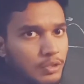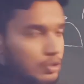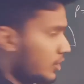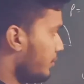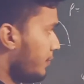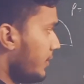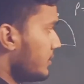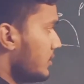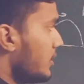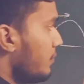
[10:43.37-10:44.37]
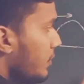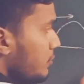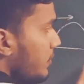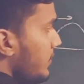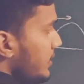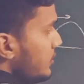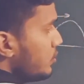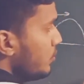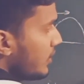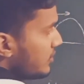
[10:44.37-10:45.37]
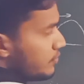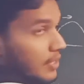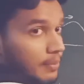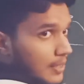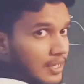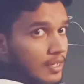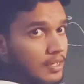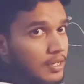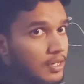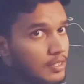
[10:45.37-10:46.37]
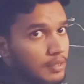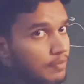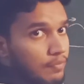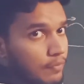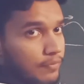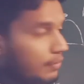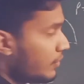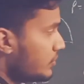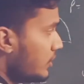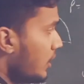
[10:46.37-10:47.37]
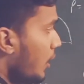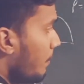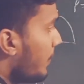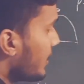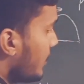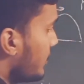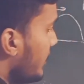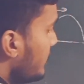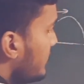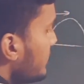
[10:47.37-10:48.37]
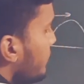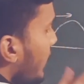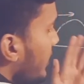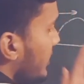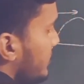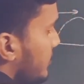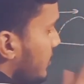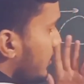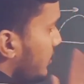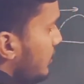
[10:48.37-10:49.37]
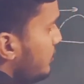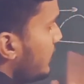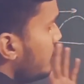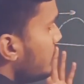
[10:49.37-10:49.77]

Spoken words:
So the difference between these two crusts will be the wave function, but there is just one crust. There is